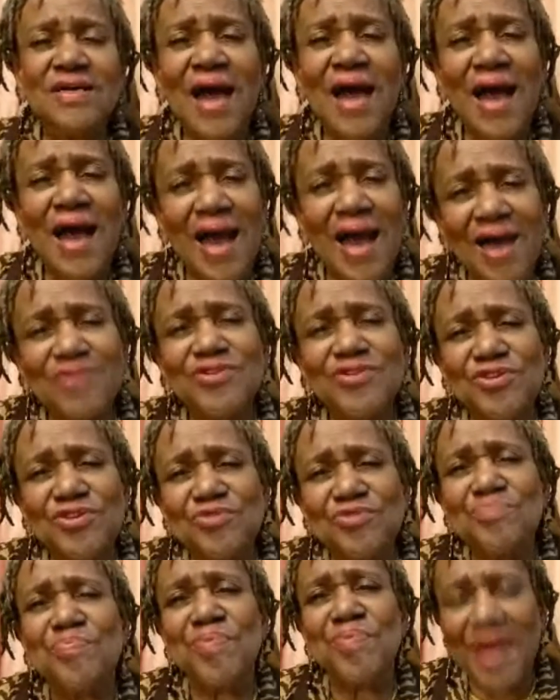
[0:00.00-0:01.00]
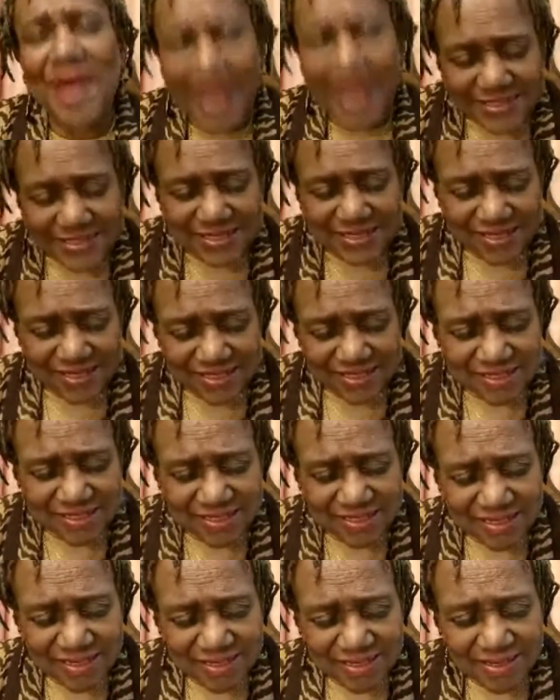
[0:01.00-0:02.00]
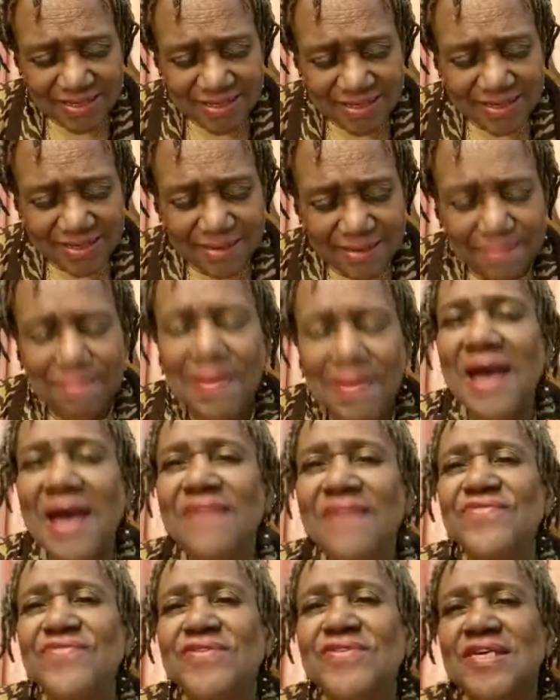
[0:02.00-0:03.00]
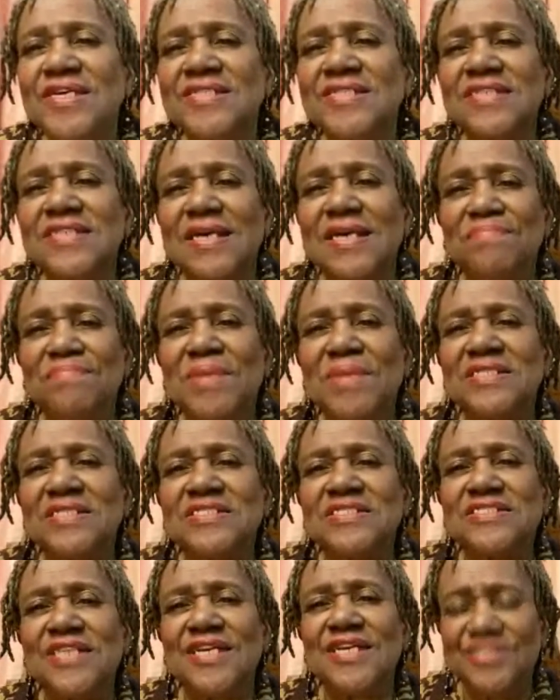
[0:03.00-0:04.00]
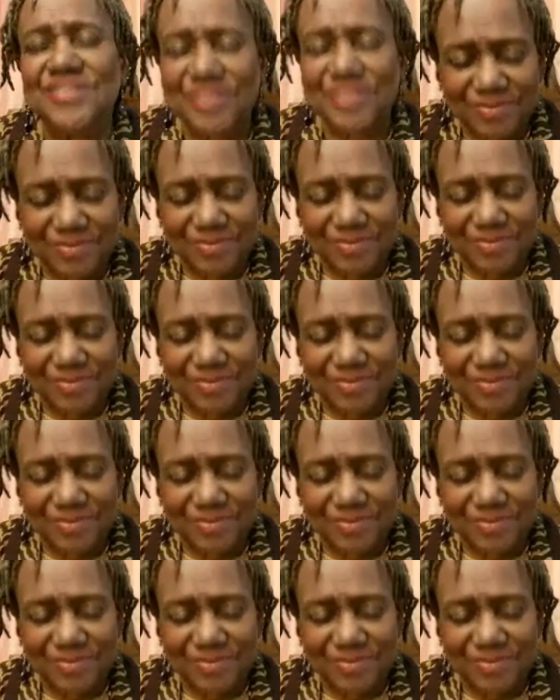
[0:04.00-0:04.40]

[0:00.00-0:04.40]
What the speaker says: how do you practice mindfulness and meditation?